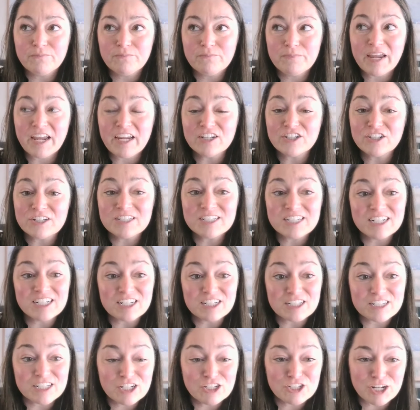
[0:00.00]
patience in
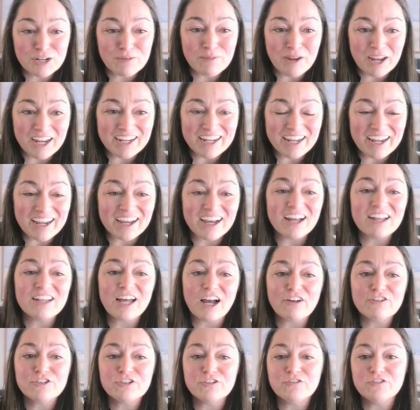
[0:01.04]
decision making
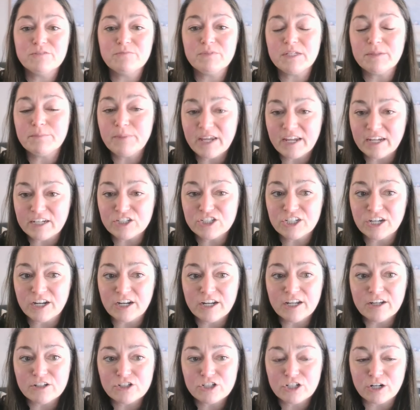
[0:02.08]
allows you to be patient
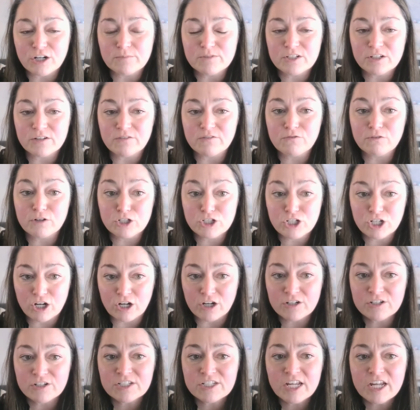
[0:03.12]
in terms of
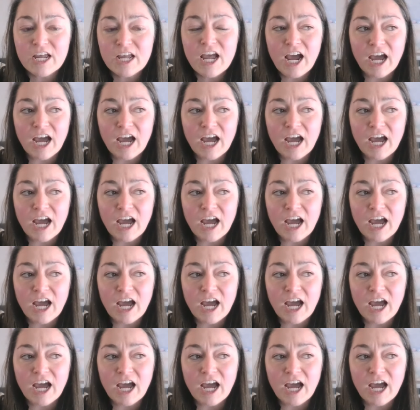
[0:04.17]
returns